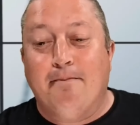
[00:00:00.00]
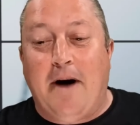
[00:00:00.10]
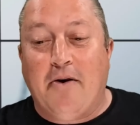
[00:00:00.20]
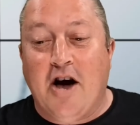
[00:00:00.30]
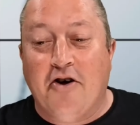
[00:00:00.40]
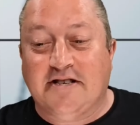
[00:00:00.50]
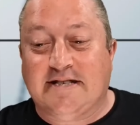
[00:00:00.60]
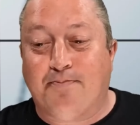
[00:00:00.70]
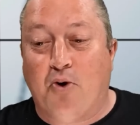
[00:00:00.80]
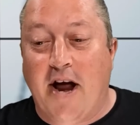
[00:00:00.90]
Mariana
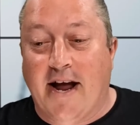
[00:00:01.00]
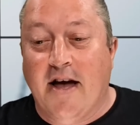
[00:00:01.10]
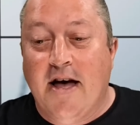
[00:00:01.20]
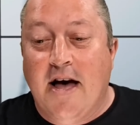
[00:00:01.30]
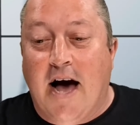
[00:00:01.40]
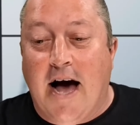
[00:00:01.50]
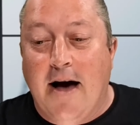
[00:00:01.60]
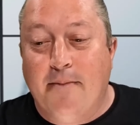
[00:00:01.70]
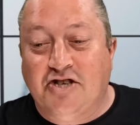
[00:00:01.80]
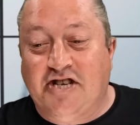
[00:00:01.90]
Spring,
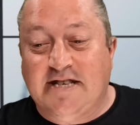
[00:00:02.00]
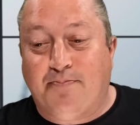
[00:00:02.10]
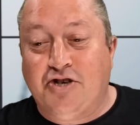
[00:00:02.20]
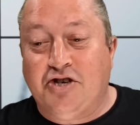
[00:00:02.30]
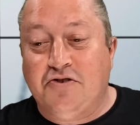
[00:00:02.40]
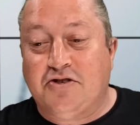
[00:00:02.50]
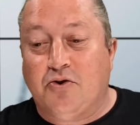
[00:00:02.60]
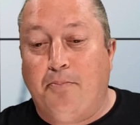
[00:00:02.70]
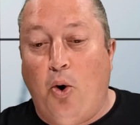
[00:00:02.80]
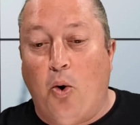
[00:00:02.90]
and she's produced a
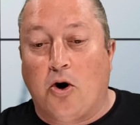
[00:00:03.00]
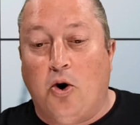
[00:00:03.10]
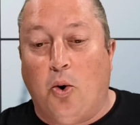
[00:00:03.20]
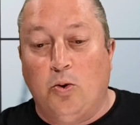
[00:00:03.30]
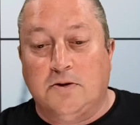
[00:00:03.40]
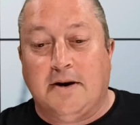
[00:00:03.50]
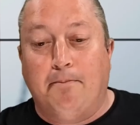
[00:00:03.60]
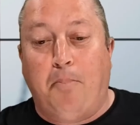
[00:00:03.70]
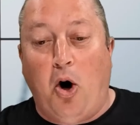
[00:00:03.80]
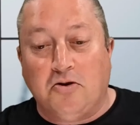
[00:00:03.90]
report called
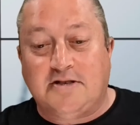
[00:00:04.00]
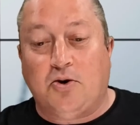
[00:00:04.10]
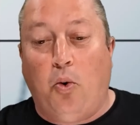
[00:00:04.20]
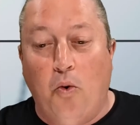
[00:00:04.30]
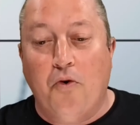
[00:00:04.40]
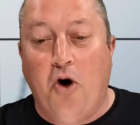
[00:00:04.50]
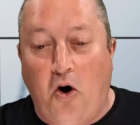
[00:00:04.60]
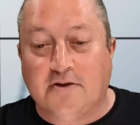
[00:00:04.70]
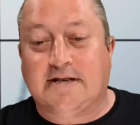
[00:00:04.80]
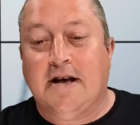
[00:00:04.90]
"Bot or
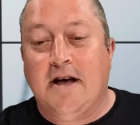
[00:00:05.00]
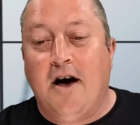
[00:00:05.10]
Not?